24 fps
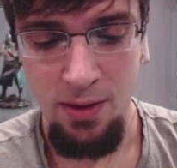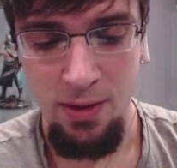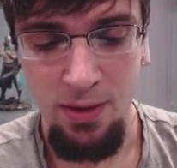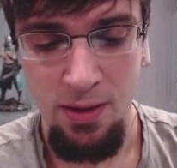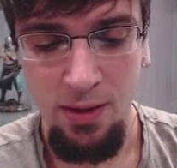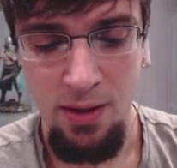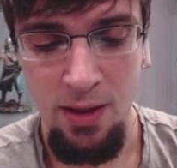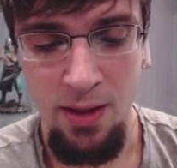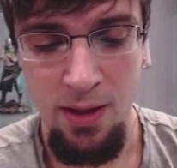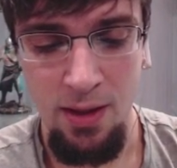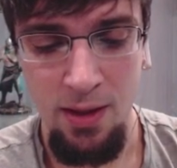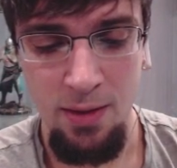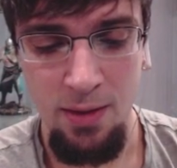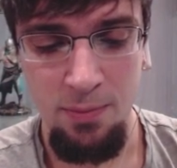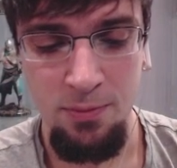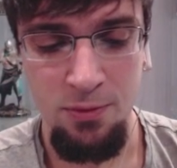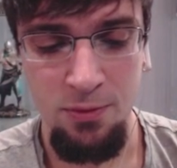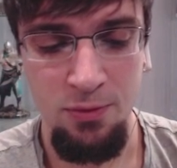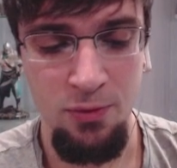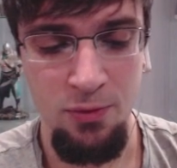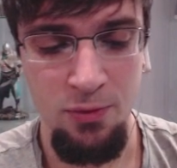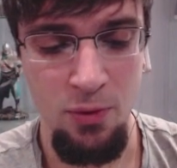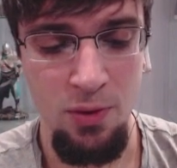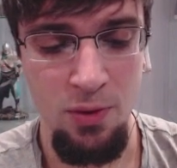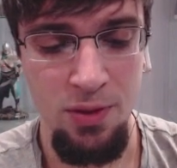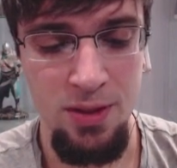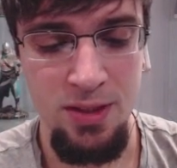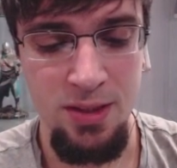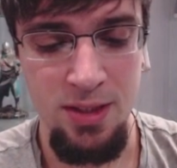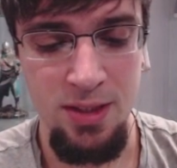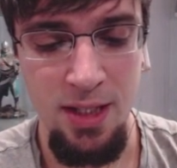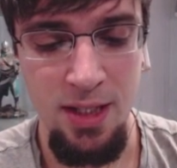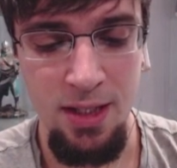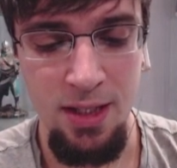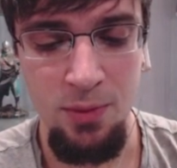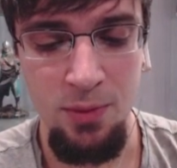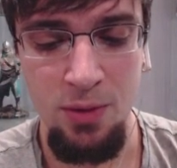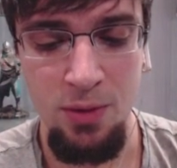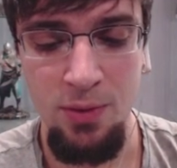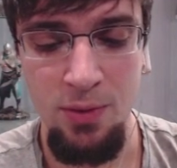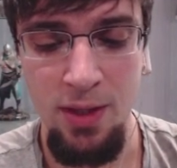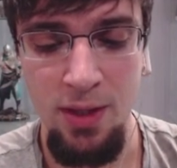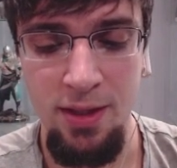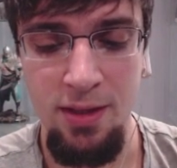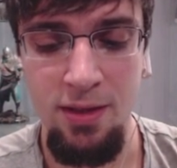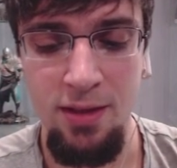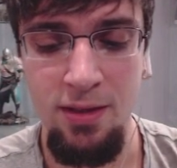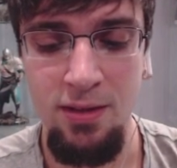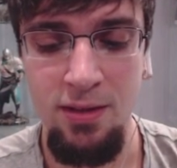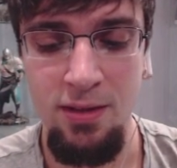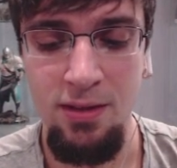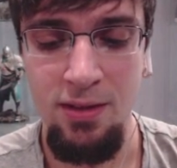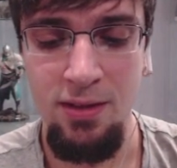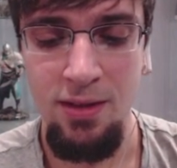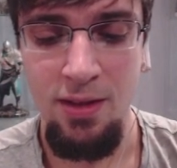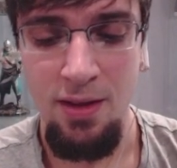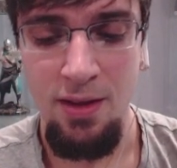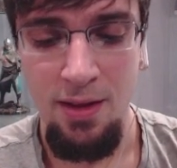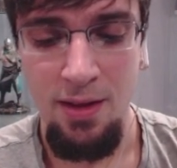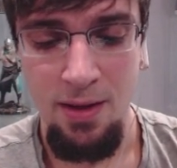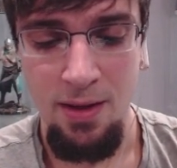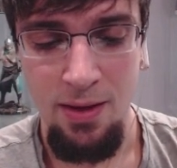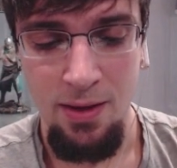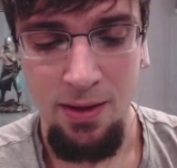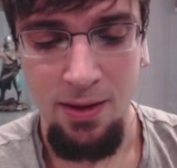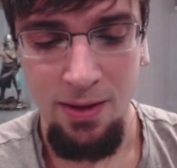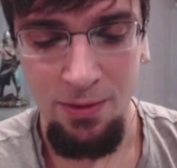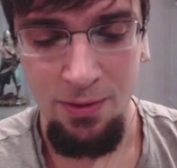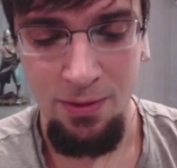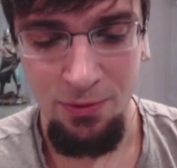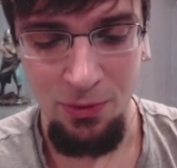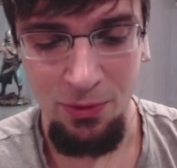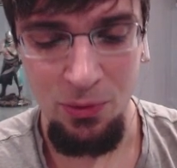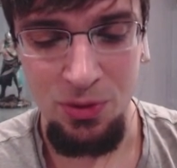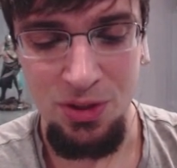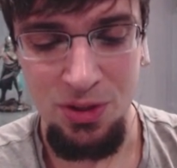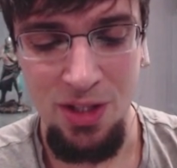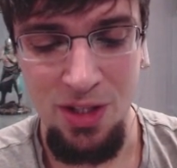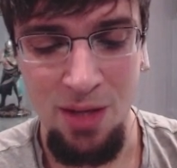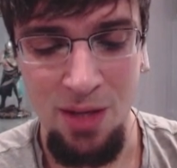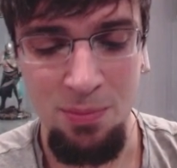Um, for this second one right here, if it will stop